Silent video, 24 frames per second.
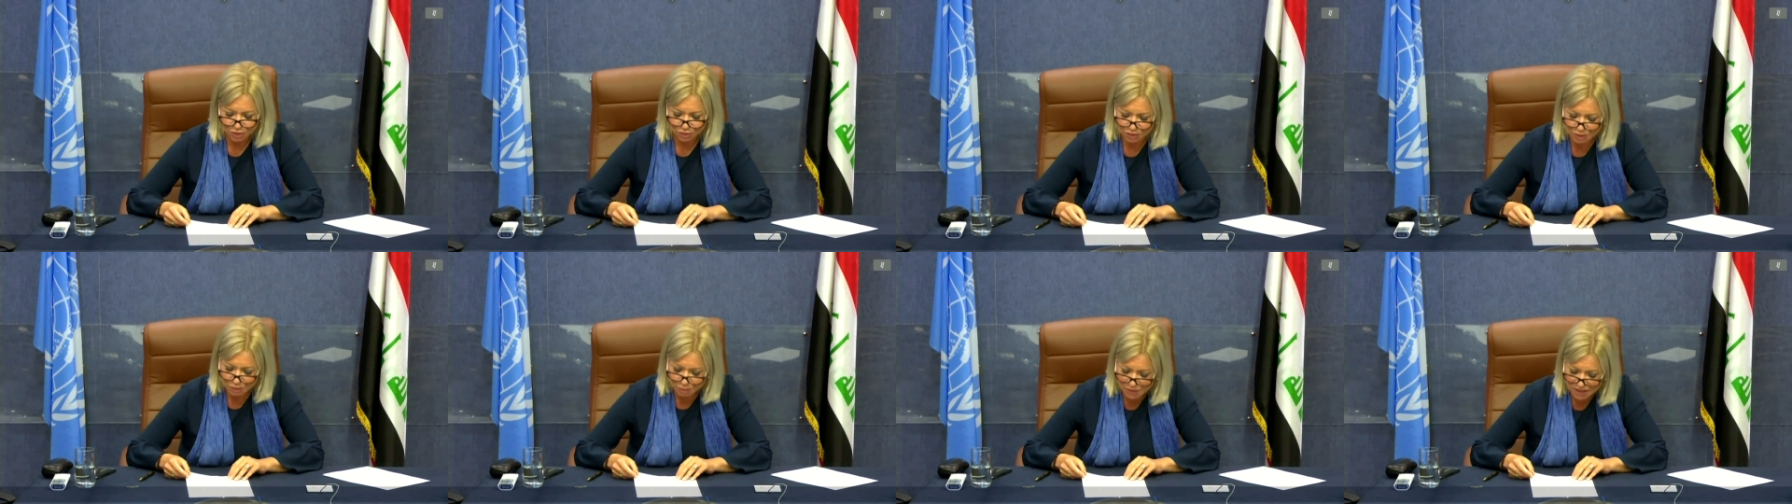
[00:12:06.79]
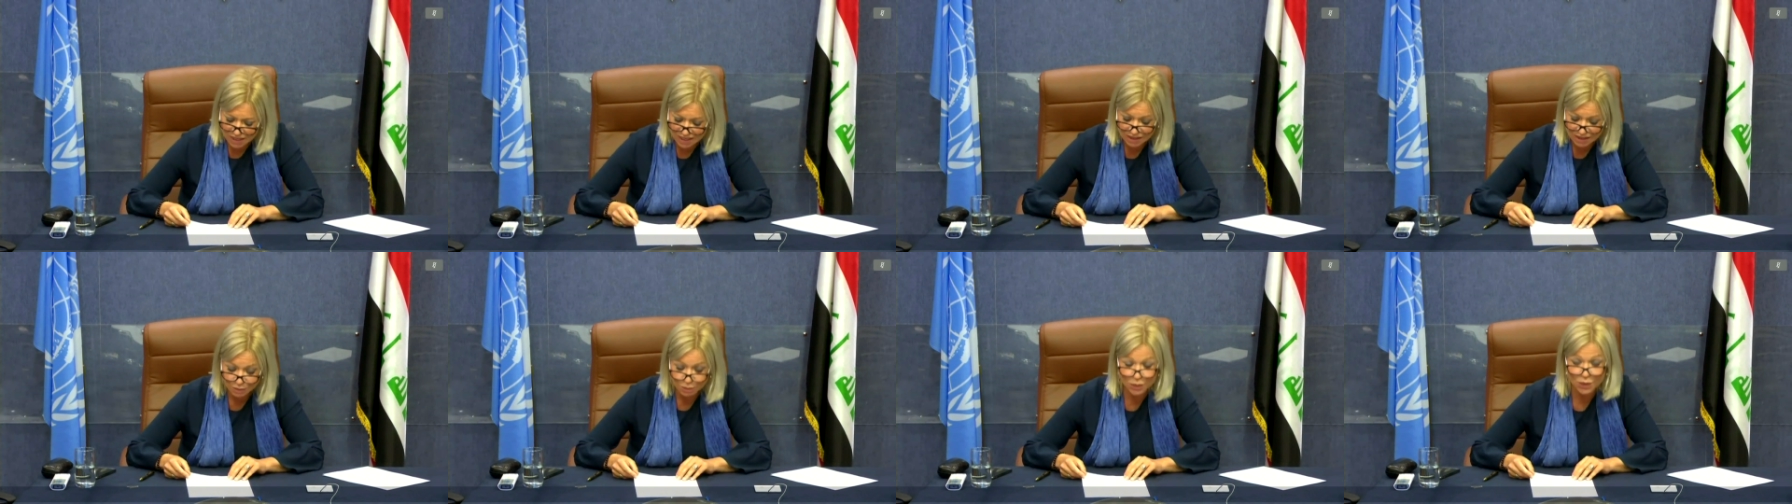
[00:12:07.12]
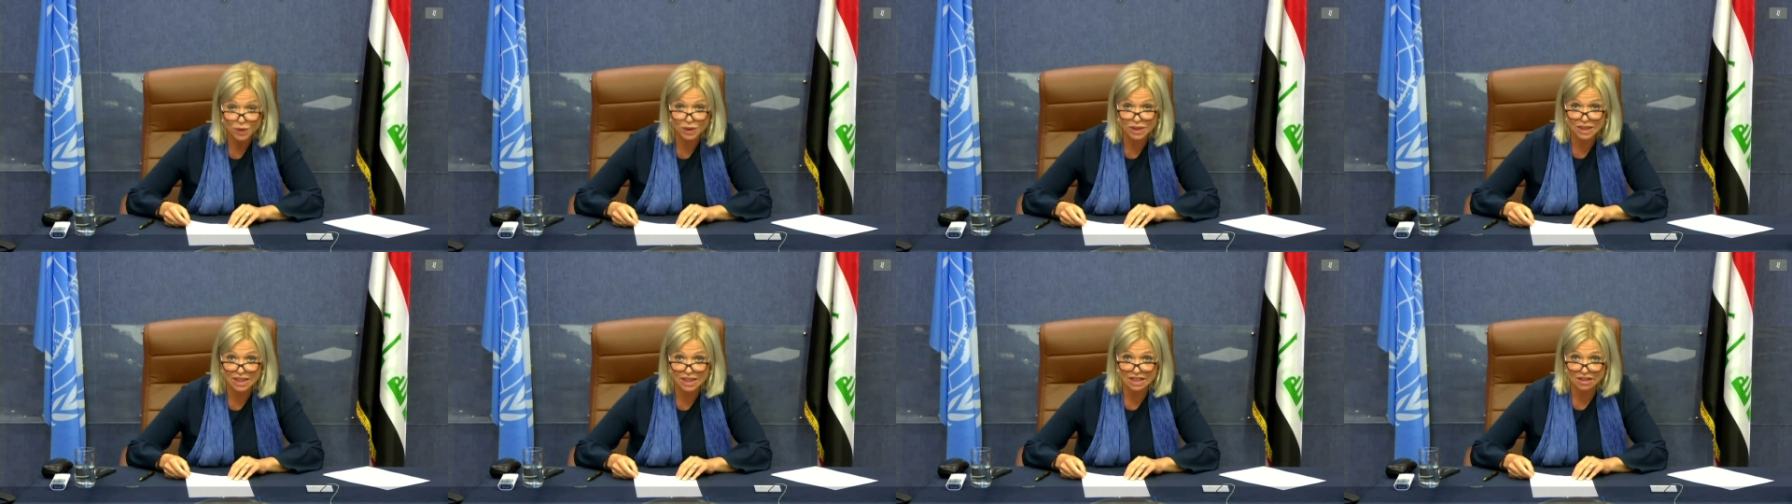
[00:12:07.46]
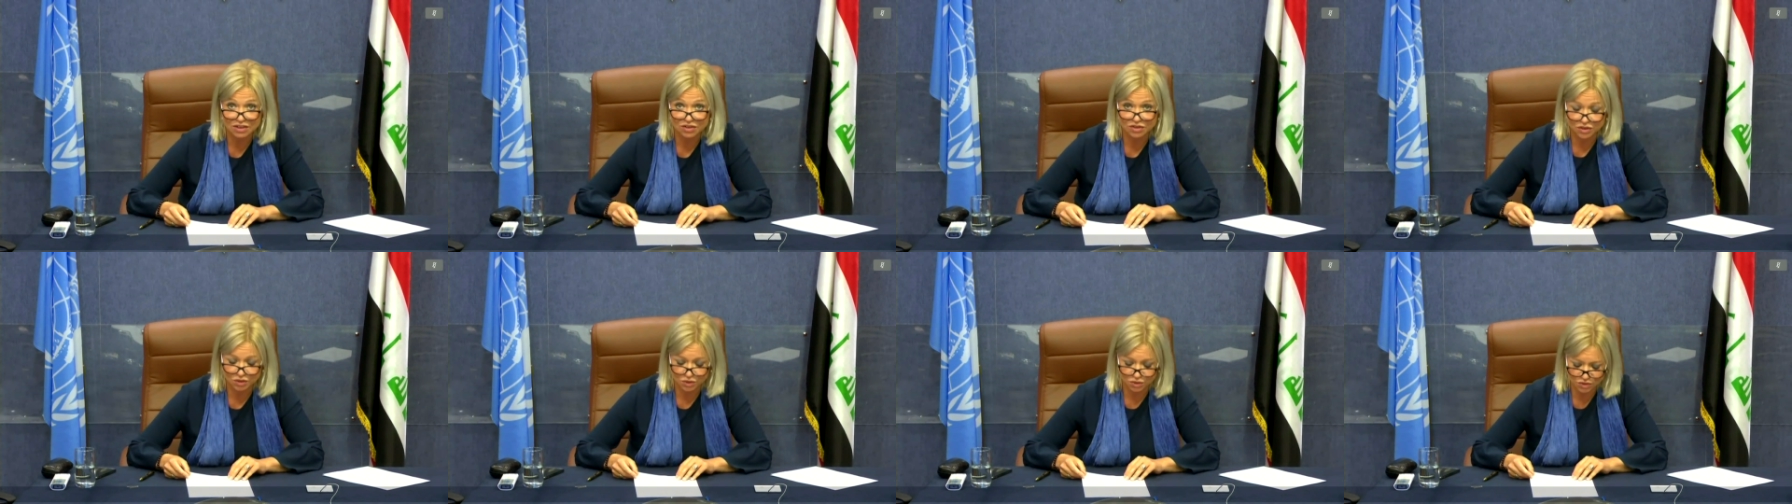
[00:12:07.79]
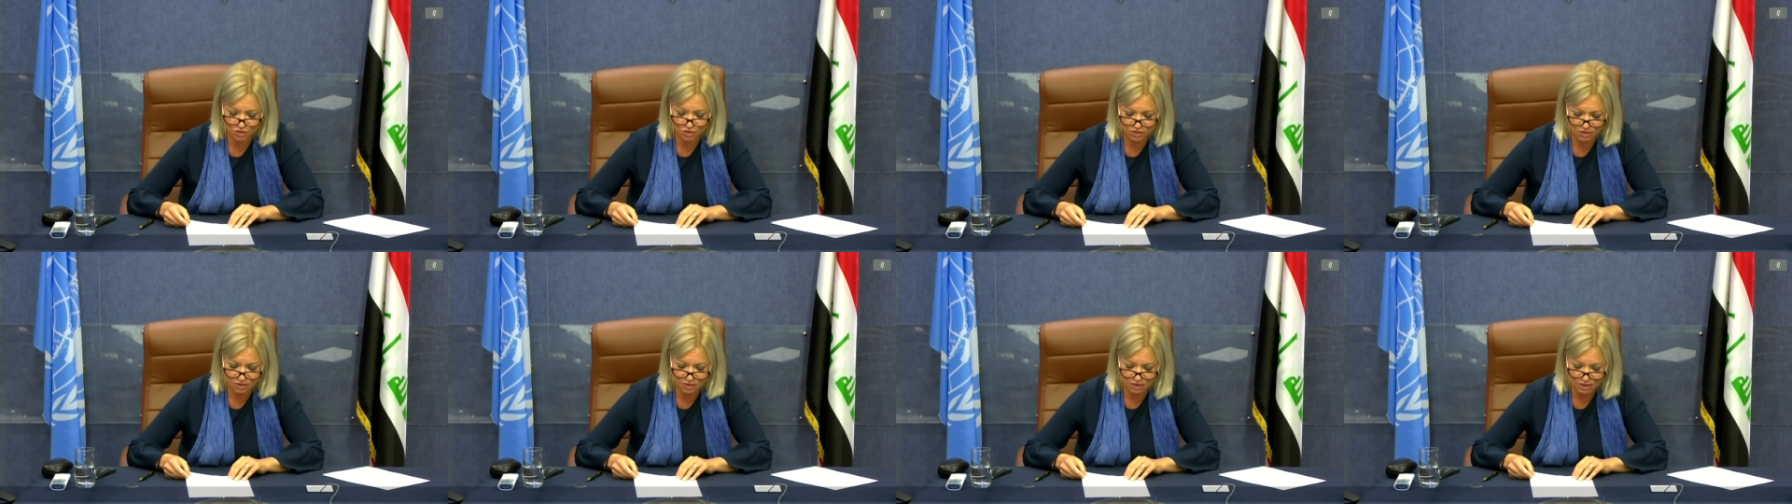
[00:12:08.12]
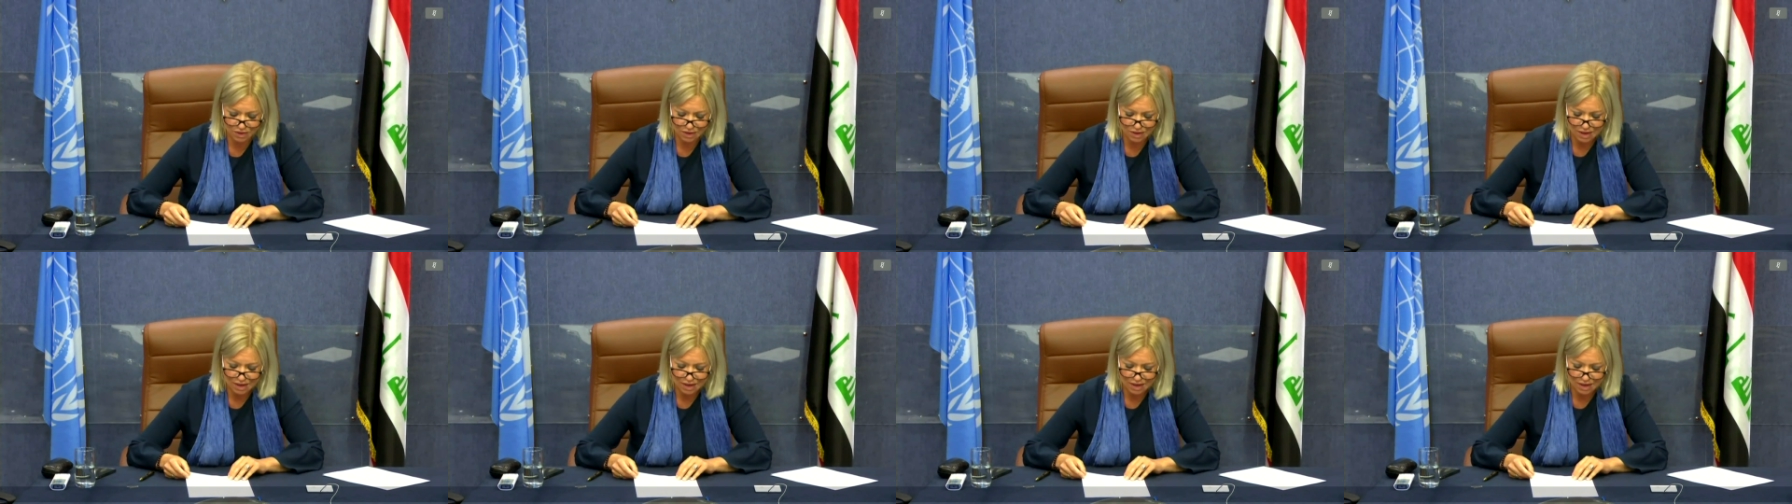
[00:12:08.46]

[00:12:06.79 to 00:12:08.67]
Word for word: remain burning issues,